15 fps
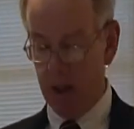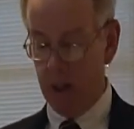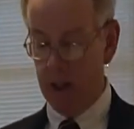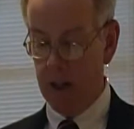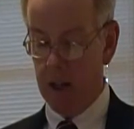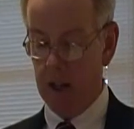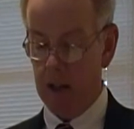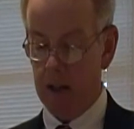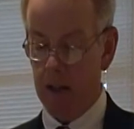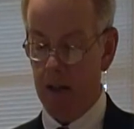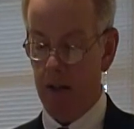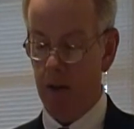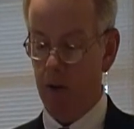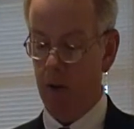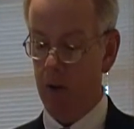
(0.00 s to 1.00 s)

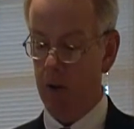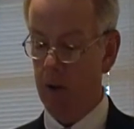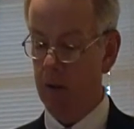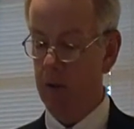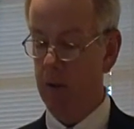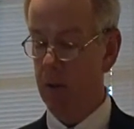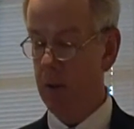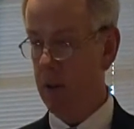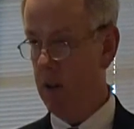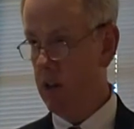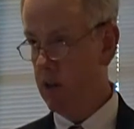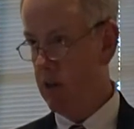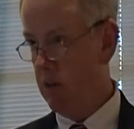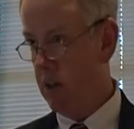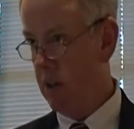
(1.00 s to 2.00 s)
uh,
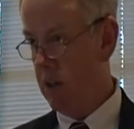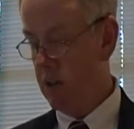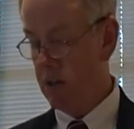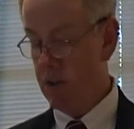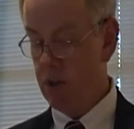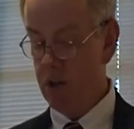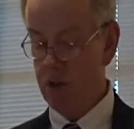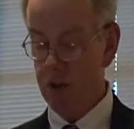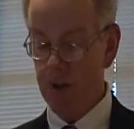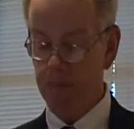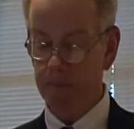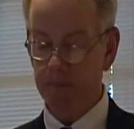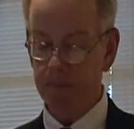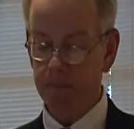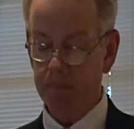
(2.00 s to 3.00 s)
issued a
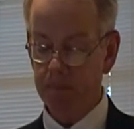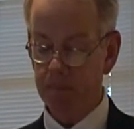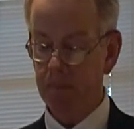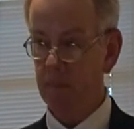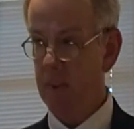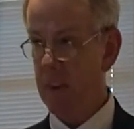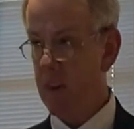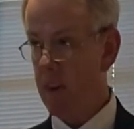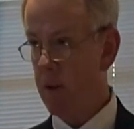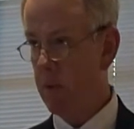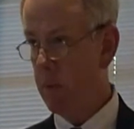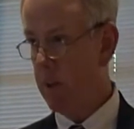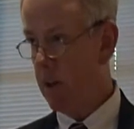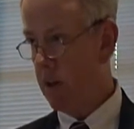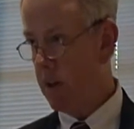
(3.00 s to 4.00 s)
decision
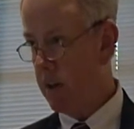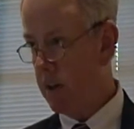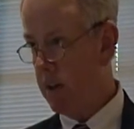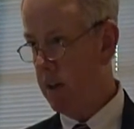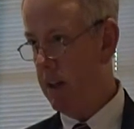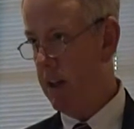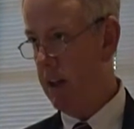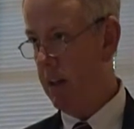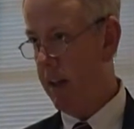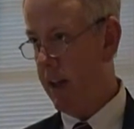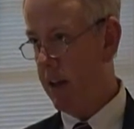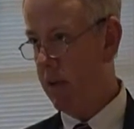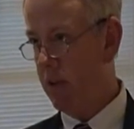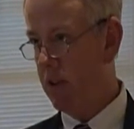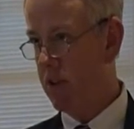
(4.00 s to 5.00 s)
regarding the
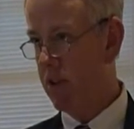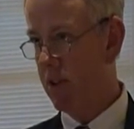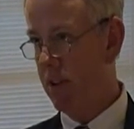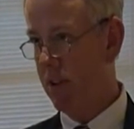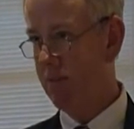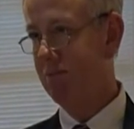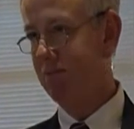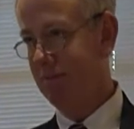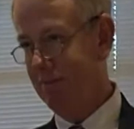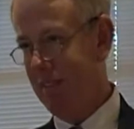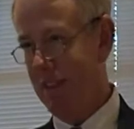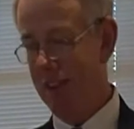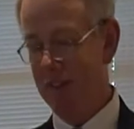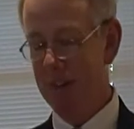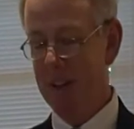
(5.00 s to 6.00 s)
language,
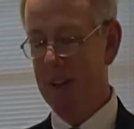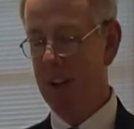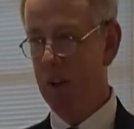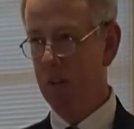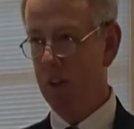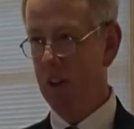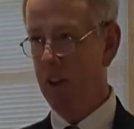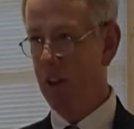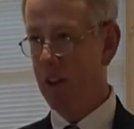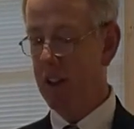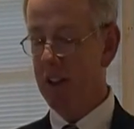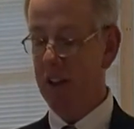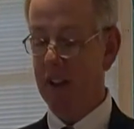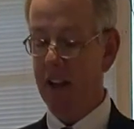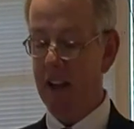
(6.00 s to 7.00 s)
thank you,
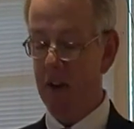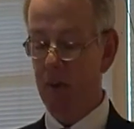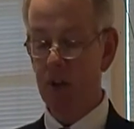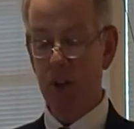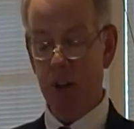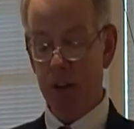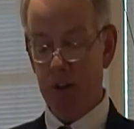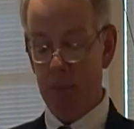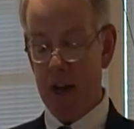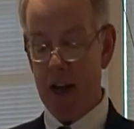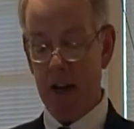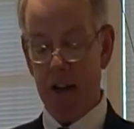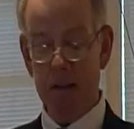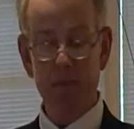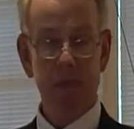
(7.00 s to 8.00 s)
regarding the language on the
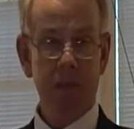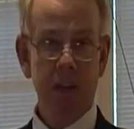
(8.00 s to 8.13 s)
ballot.